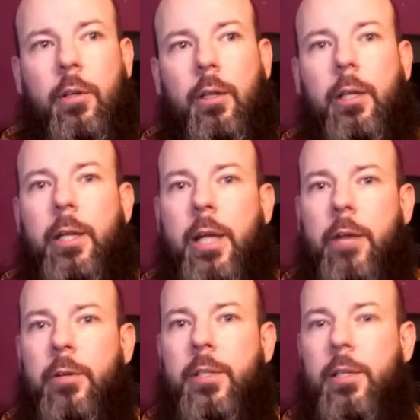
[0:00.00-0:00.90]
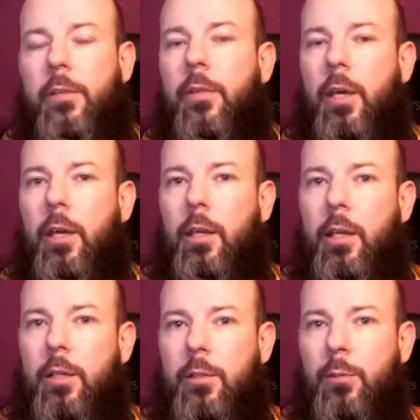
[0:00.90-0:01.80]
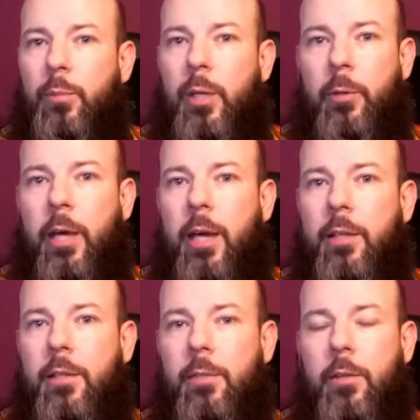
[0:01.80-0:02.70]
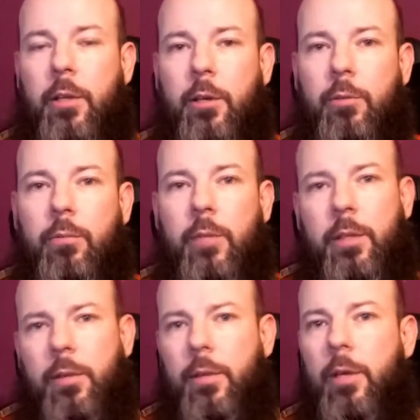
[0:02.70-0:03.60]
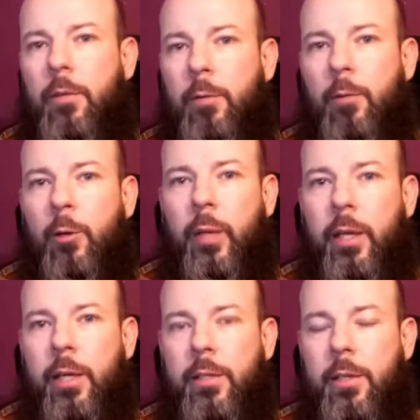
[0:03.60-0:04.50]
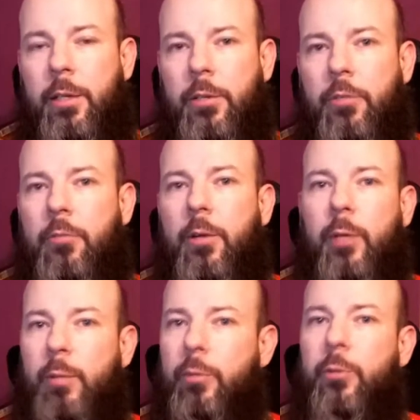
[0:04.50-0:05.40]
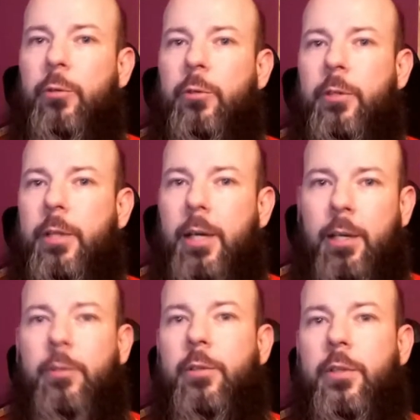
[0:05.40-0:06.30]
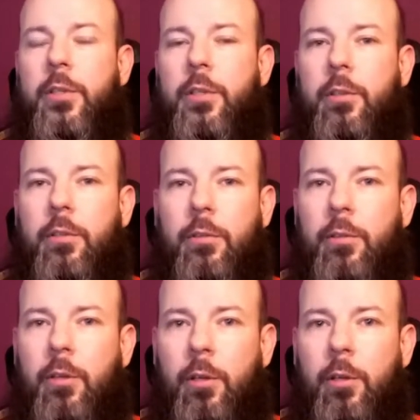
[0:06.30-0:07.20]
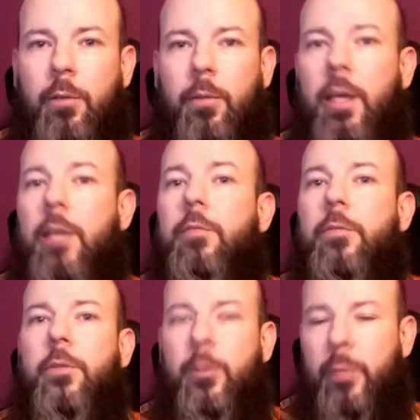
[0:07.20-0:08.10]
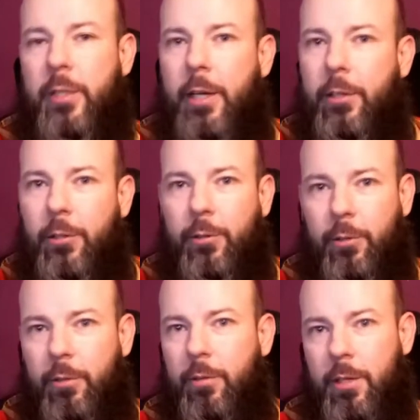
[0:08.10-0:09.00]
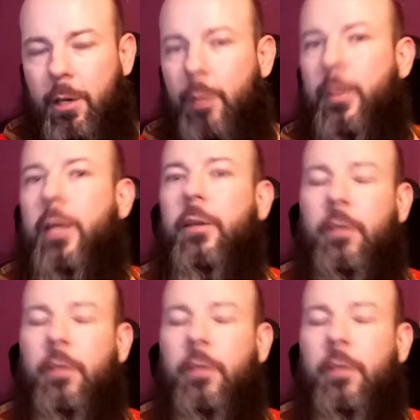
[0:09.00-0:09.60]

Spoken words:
linearity in thinking that some people get, even though in theory roleplay is an extremely broad, diverse and infinite potential as a hobby.